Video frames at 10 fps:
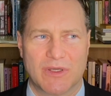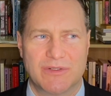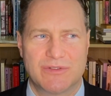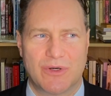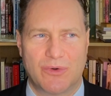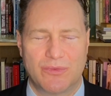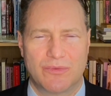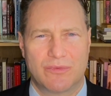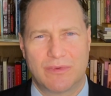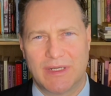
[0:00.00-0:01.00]
don't
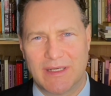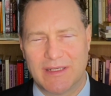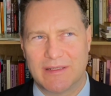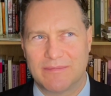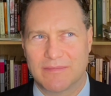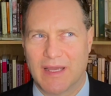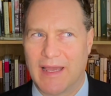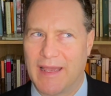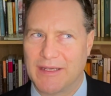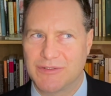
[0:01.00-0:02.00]
really
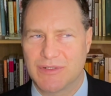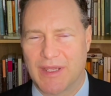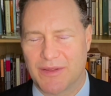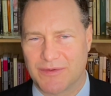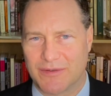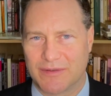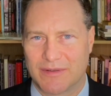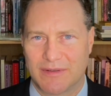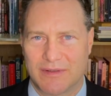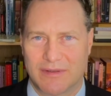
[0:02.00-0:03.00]
hang together
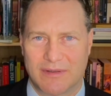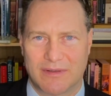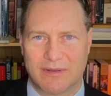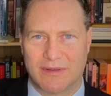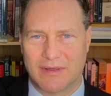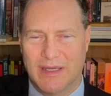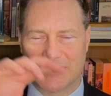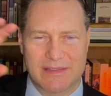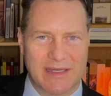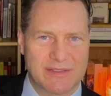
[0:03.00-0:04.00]

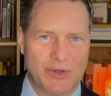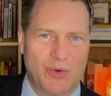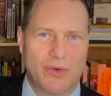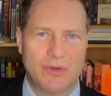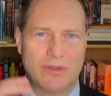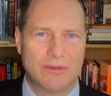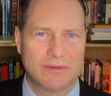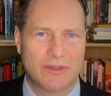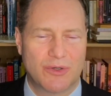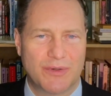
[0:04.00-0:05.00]
as a
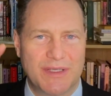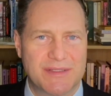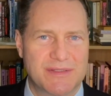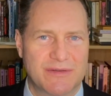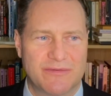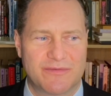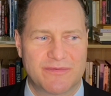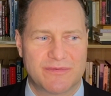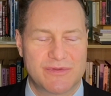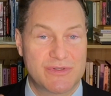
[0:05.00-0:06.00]
whole
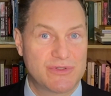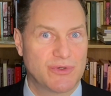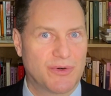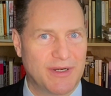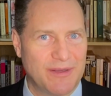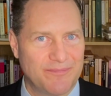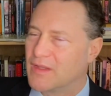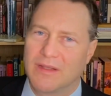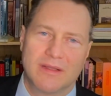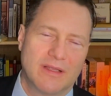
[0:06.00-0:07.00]
cohesive story.
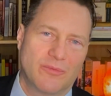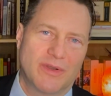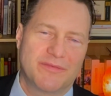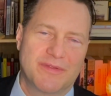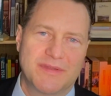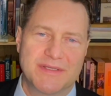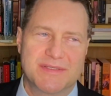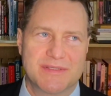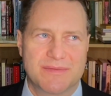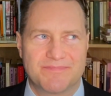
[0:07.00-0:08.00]
And one of the things
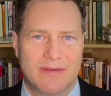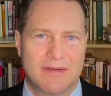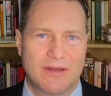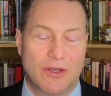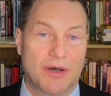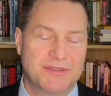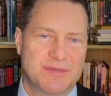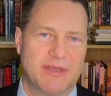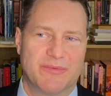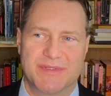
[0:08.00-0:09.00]
that got to
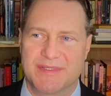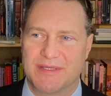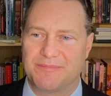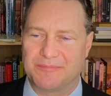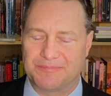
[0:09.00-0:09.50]
me was that